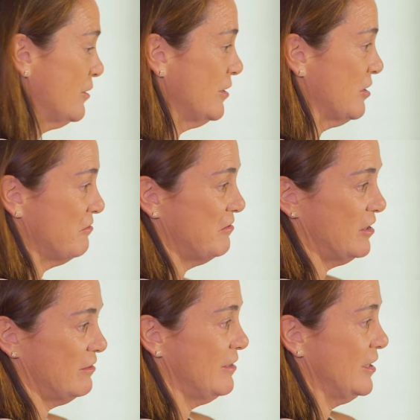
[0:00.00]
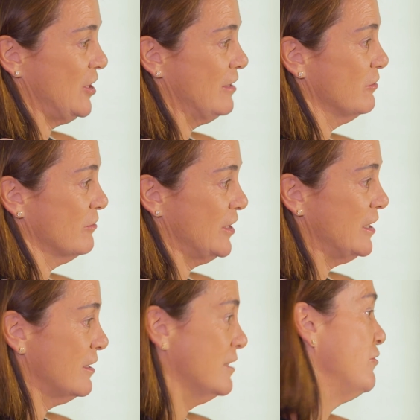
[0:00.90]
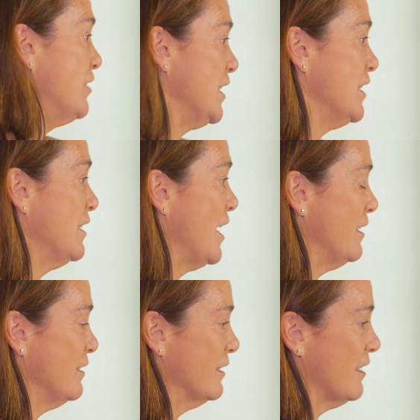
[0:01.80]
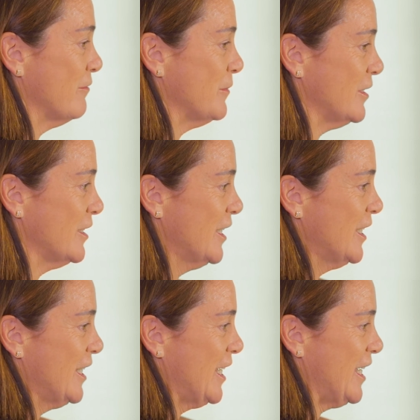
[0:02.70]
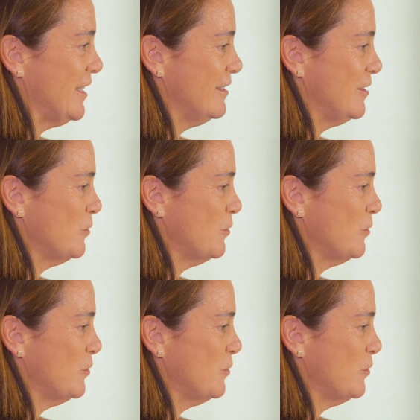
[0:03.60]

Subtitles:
the general citizenry and government. And